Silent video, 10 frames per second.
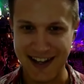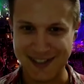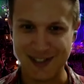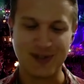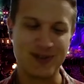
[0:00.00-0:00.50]

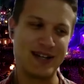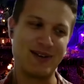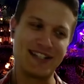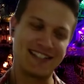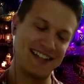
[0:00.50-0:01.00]
So,
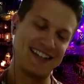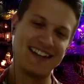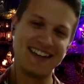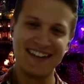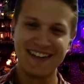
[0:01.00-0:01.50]
anyways, yeah.
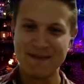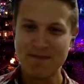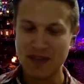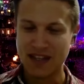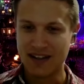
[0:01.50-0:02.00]

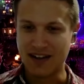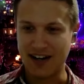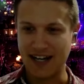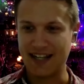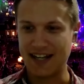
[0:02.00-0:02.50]
all
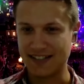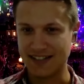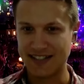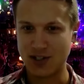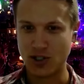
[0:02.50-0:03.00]
right, guys,
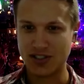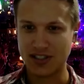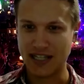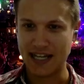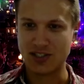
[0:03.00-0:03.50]
let's get on to
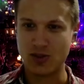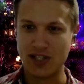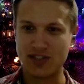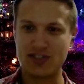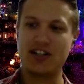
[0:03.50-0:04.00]
the last
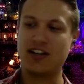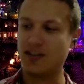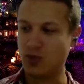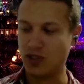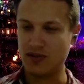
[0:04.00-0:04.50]
question
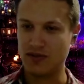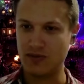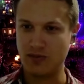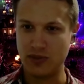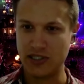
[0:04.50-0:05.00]
here, and we're
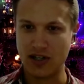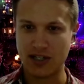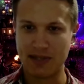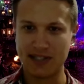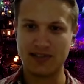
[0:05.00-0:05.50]
we
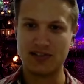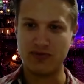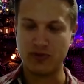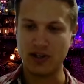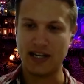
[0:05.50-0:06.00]
talked about this a
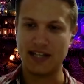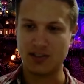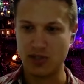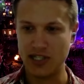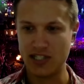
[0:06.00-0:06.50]
little beforehand,
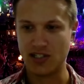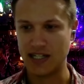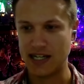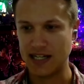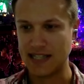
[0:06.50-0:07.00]
so we're each going
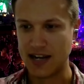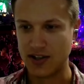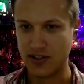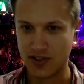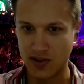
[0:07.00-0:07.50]
to kind of
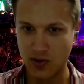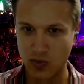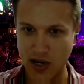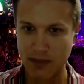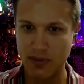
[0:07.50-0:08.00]
tackle this our
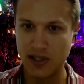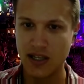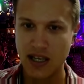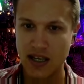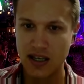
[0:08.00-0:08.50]
own way. But
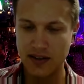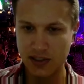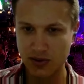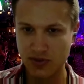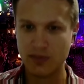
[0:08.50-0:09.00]

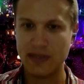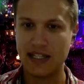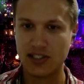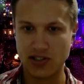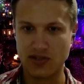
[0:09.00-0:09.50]
this was from
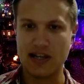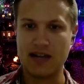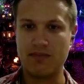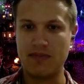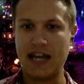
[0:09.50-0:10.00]

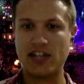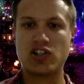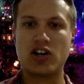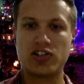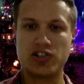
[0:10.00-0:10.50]
Instagram at
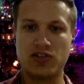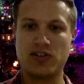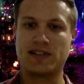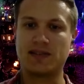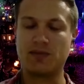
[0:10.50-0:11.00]
Charger
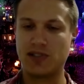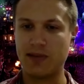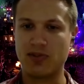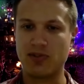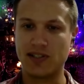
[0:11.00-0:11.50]
Chris, and what's
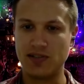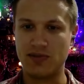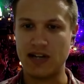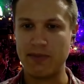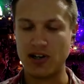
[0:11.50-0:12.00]
up, Chris? You
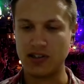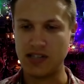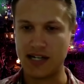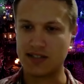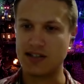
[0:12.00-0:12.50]
comment on a
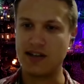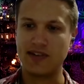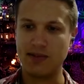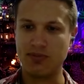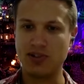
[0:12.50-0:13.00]
lot of stuff,
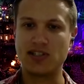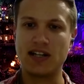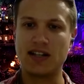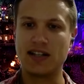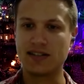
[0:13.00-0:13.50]
and I
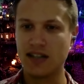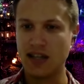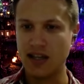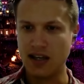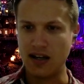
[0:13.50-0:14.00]
appreciated this.
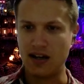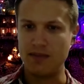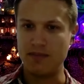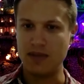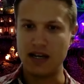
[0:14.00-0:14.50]

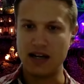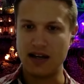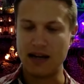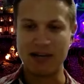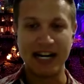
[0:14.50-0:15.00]
Um,
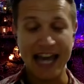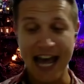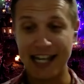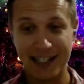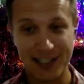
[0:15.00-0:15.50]
I'm kind of
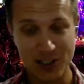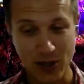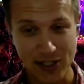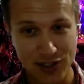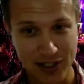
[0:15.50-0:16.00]
hacking this
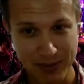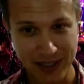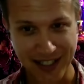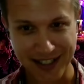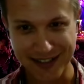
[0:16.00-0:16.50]
question up
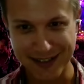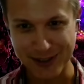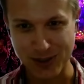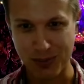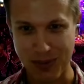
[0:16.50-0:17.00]
again,
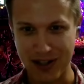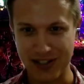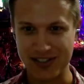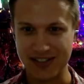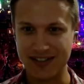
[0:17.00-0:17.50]
so
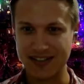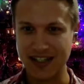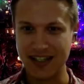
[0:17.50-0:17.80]
apologies.